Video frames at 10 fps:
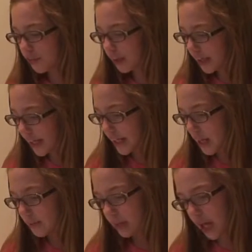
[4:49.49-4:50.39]
the lid
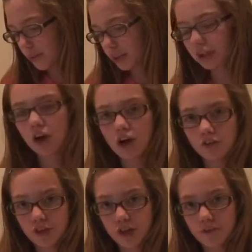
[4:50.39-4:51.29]
and play with the
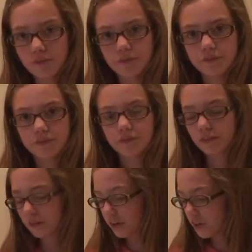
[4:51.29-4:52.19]
larva?
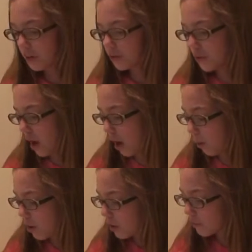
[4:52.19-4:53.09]

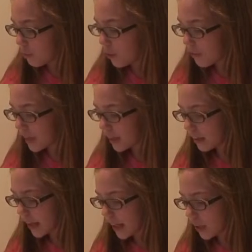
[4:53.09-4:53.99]
No, removing the
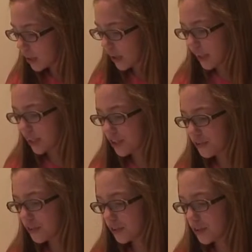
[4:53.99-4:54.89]
lid could
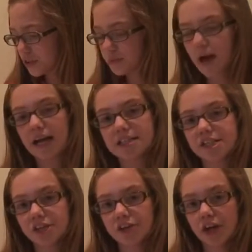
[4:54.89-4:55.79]
introduce
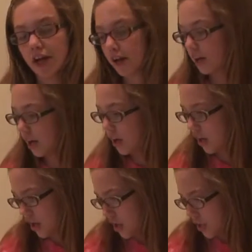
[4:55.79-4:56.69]
bacteria.
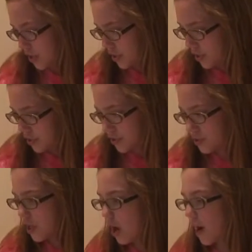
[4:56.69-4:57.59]

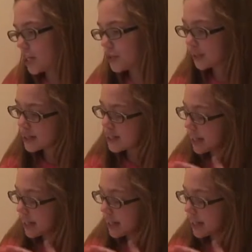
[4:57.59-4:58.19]
So, as you can see,